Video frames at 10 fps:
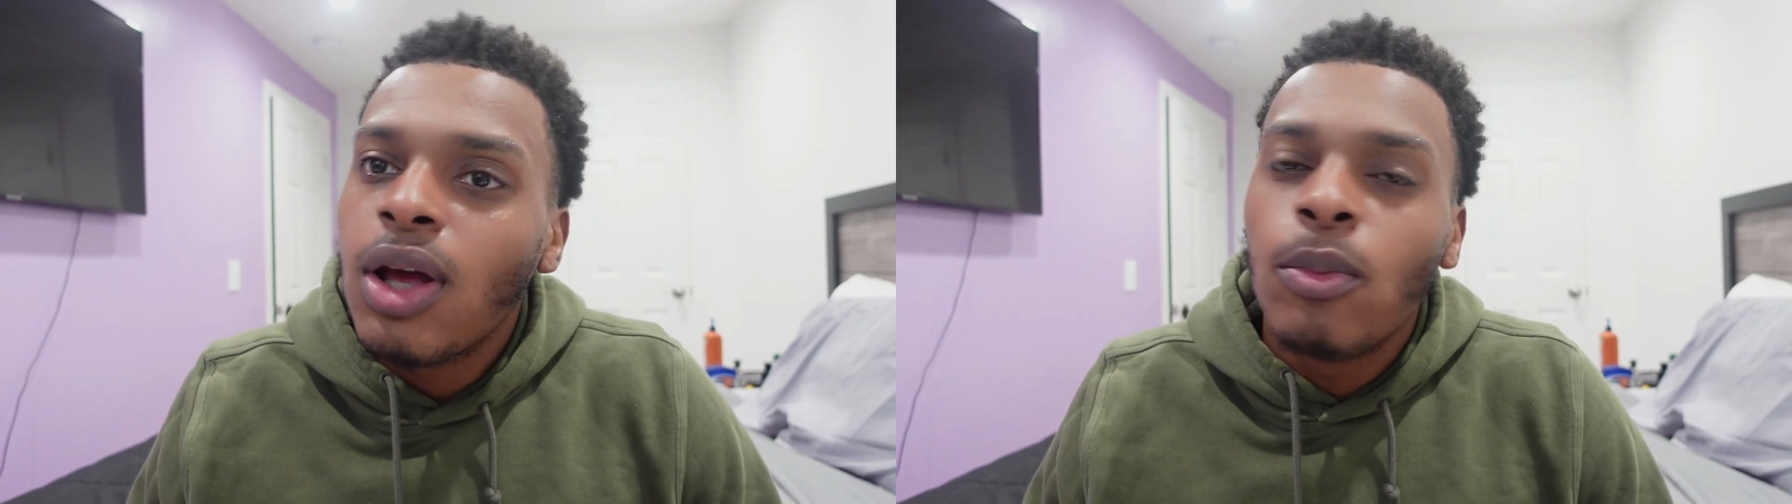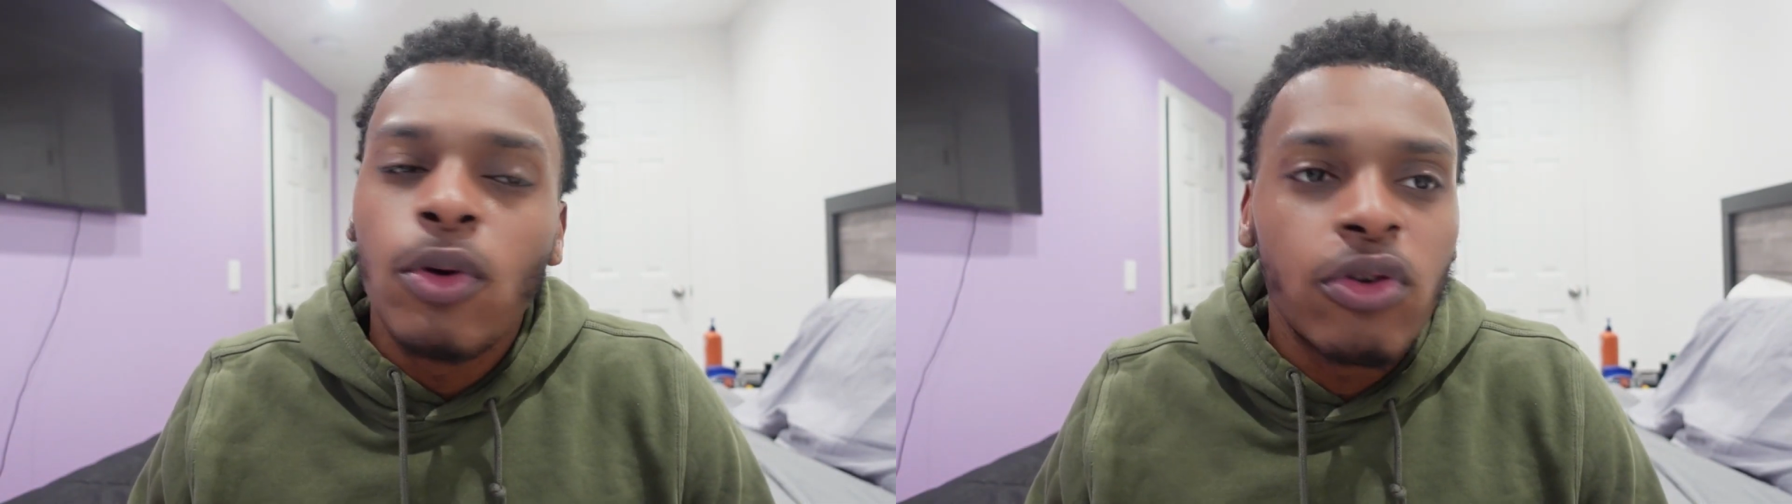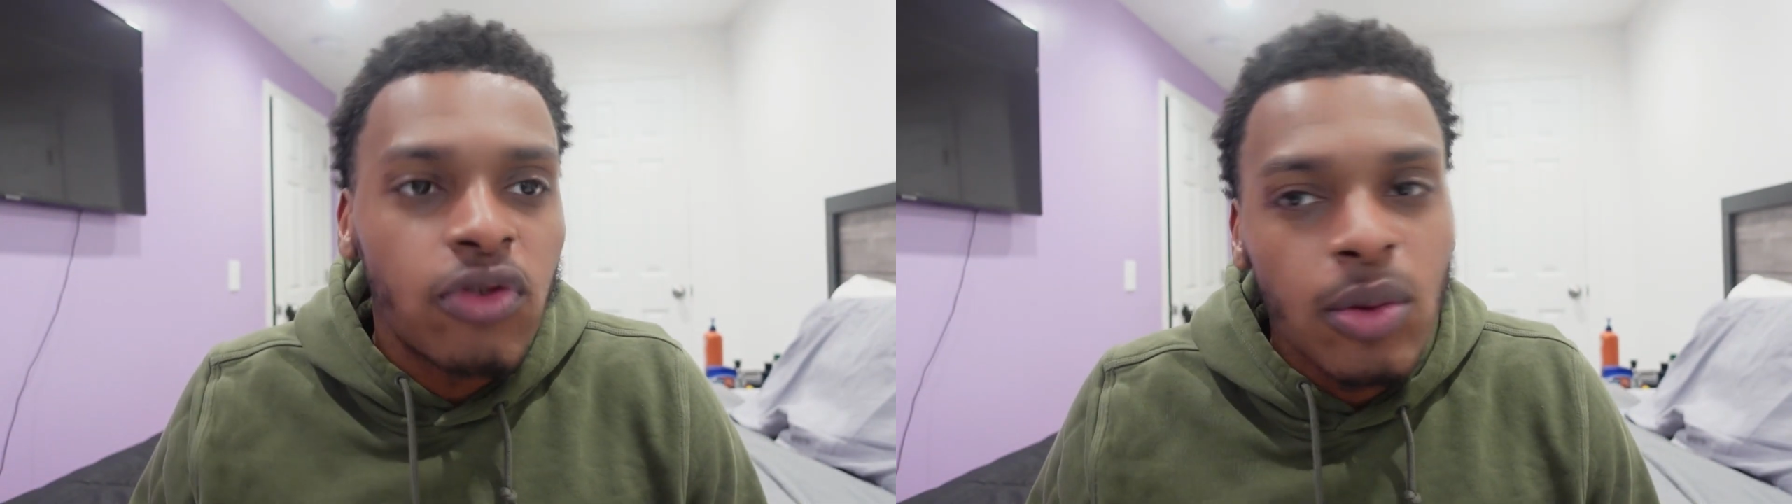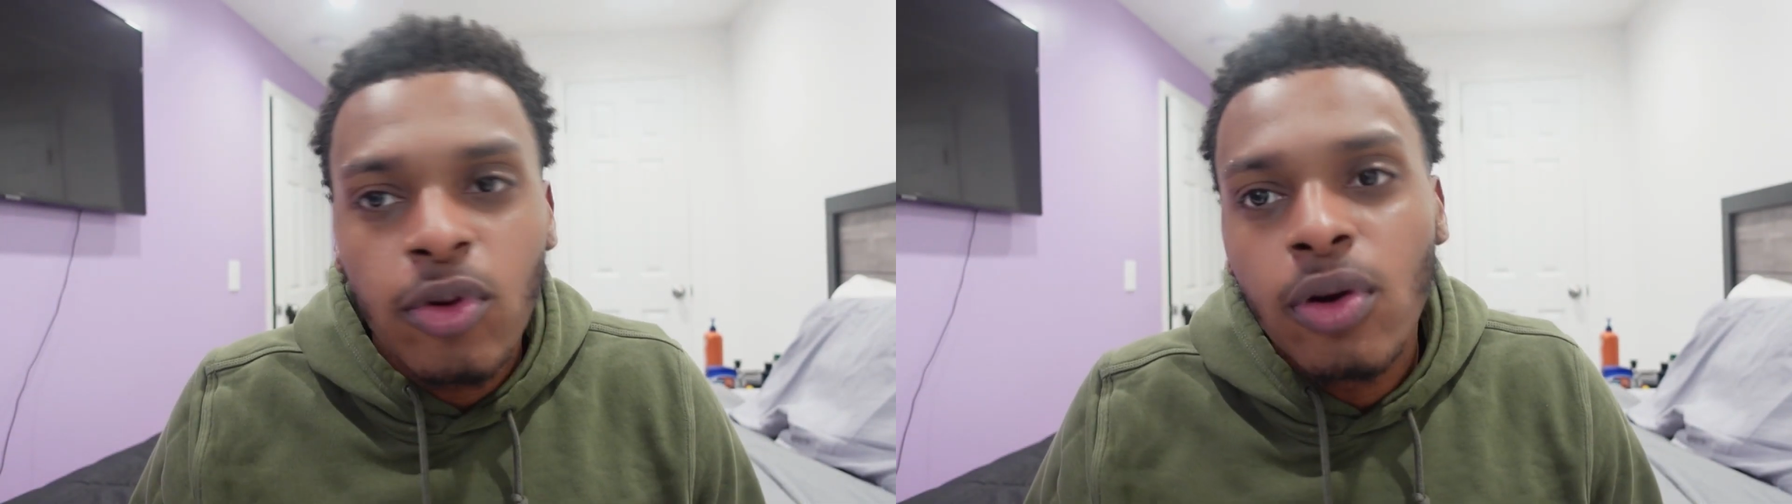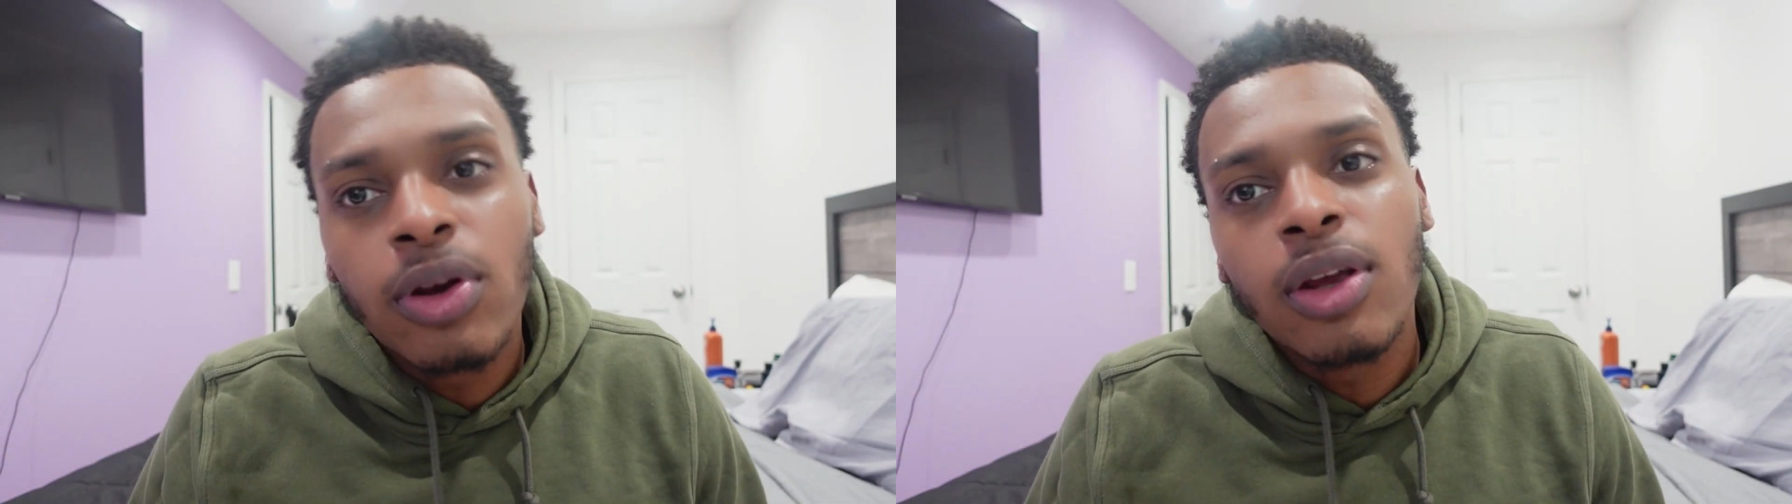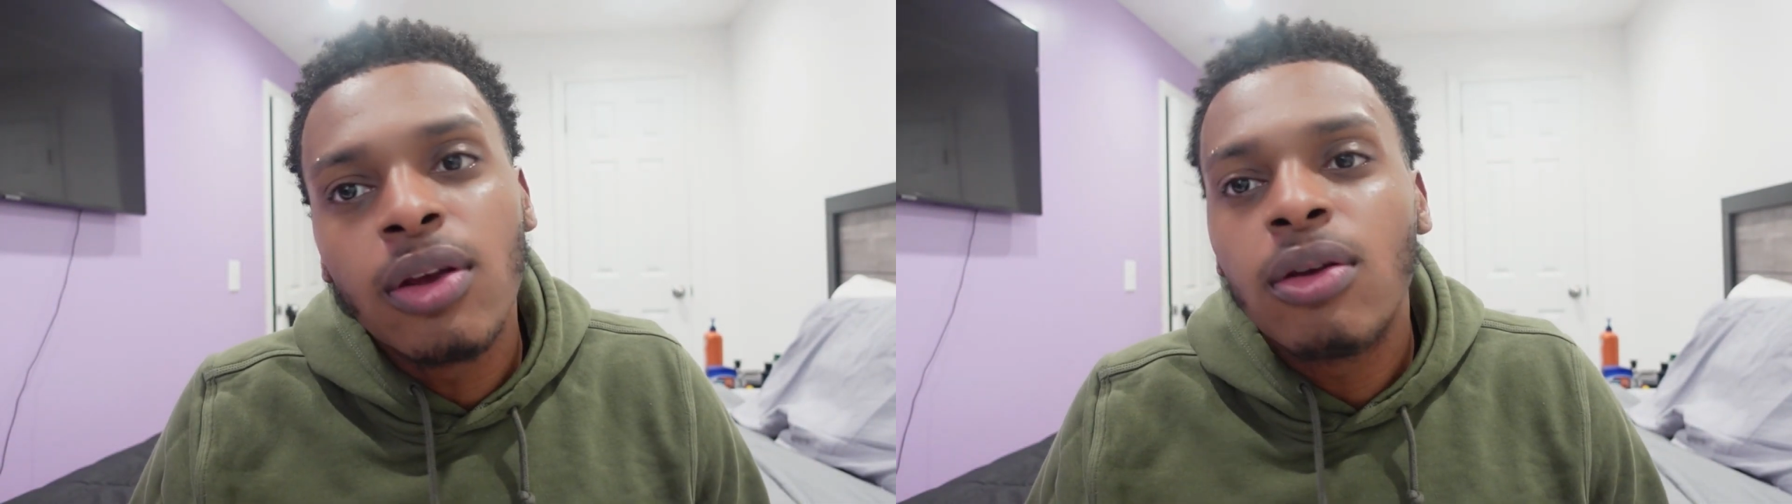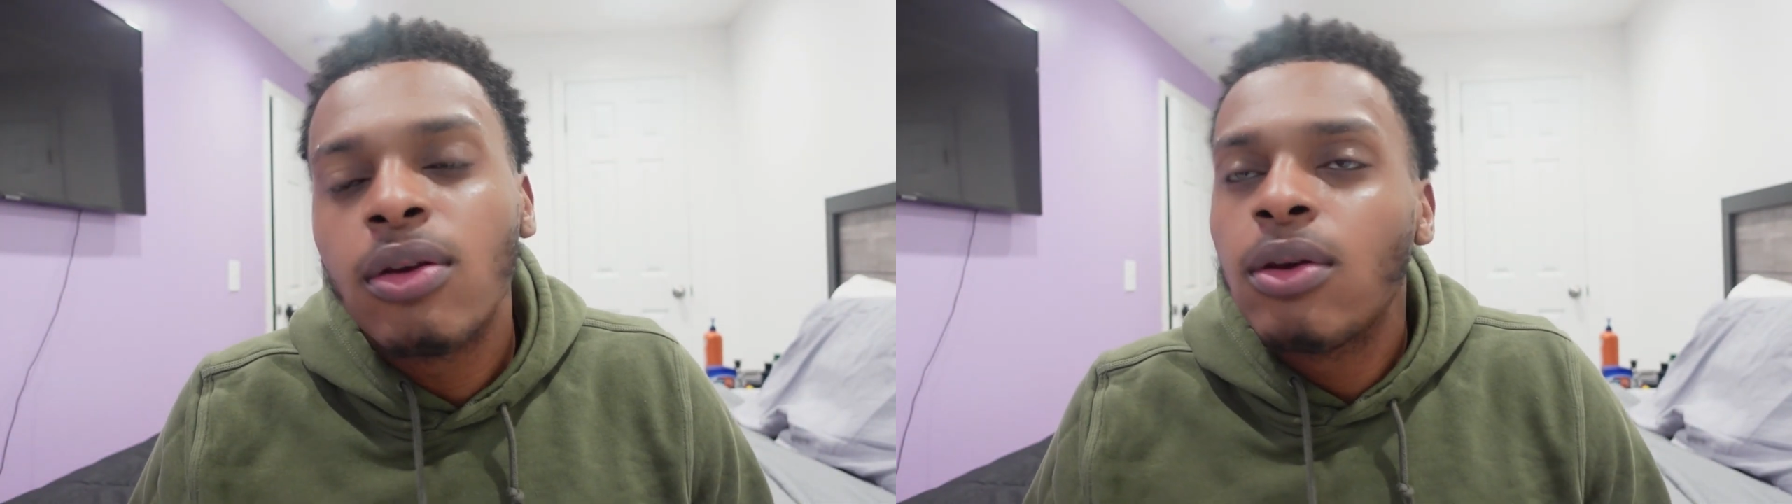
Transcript: I'm always streaming on there